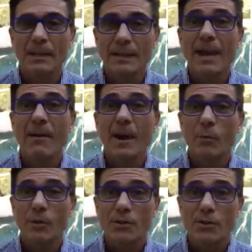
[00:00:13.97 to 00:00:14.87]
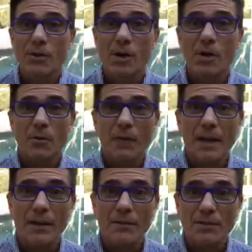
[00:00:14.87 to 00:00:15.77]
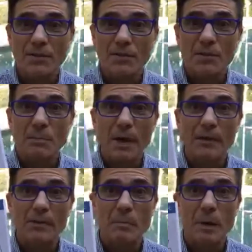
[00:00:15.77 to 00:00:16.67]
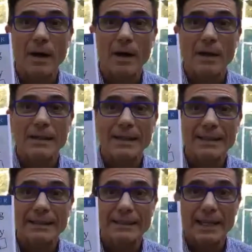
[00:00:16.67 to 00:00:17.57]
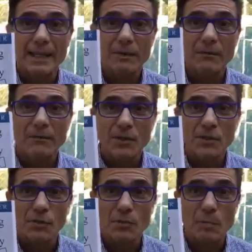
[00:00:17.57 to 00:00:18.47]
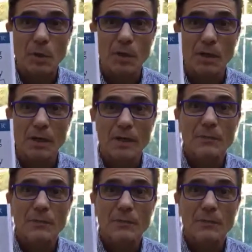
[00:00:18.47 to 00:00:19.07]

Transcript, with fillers: Now, I want you to know that this is inspired by David Fisher's book,